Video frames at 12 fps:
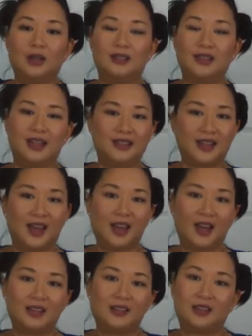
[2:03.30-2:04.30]

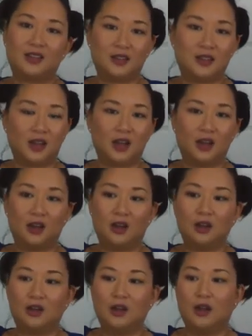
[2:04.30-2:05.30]
Tay-Sachs, sickle
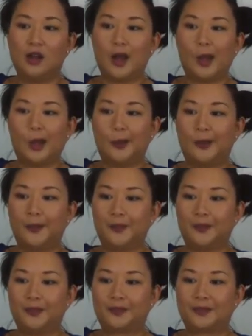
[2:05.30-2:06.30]
cell,
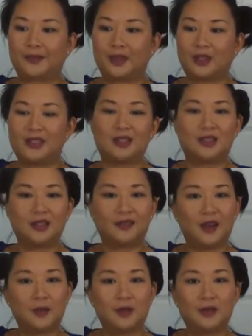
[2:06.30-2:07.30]
cystic
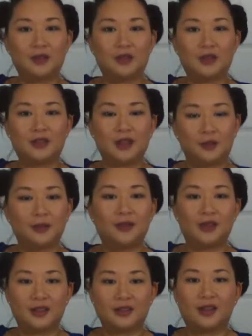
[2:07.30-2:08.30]
fibrosis, a couple of
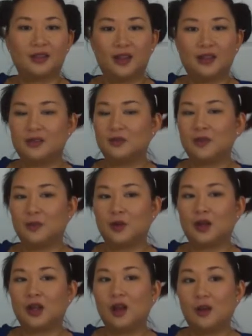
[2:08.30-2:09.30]
things like that, some of the
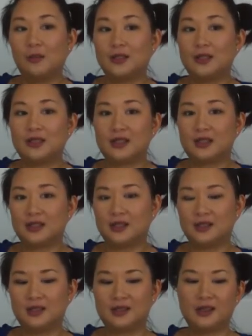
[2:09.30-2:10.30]
more common
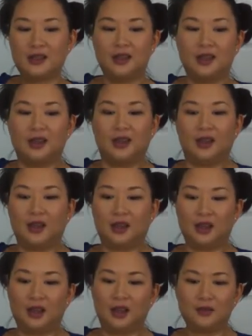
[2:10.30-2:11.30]
diseases.
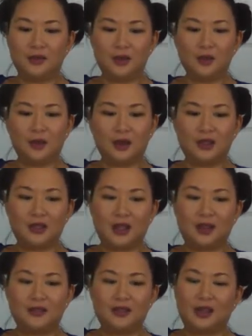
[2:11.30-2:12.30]
And I really wanted to
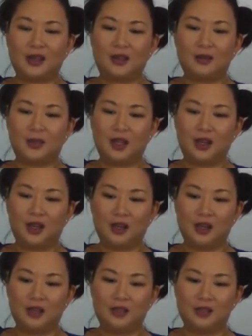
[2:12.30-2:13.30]
have it done
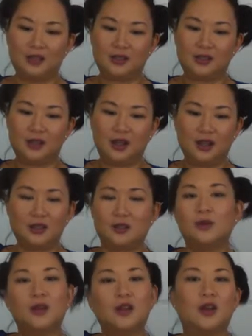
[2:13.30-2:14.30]
because I just
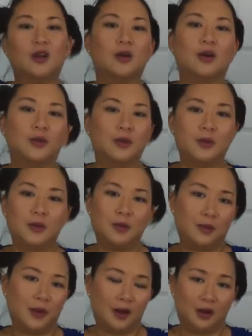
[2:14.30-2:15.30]
want to know, I want to be
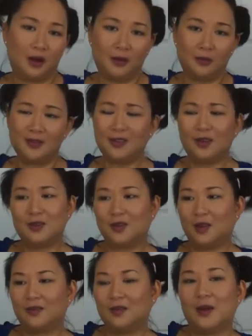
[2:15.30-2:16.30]
prepared. And it was also
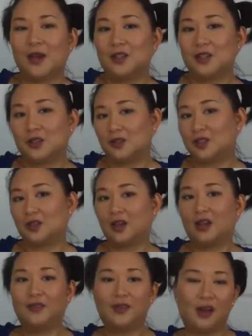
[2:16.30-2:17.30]
covered by insurance, so
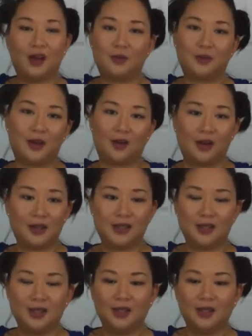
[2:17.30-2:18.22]
I thought, why not?